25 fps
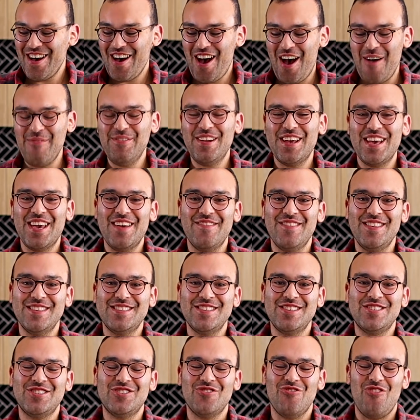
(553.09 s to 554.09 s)
I'm gonna give
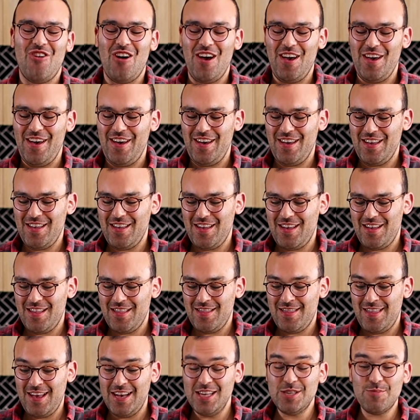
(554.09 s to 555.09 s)
this a try.
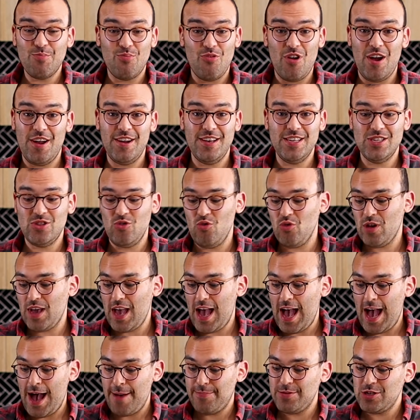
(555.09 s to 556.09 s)
These brownies look
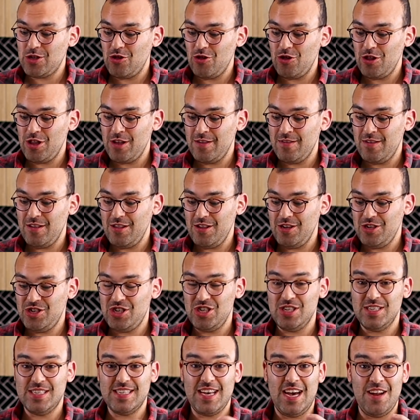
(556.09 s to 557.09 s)
absolutely
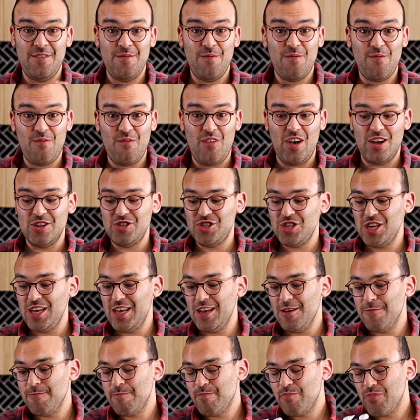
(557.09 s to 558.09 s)
delicious and
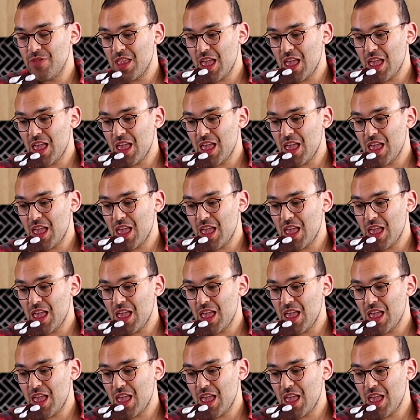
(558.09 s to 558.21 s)
fudgy.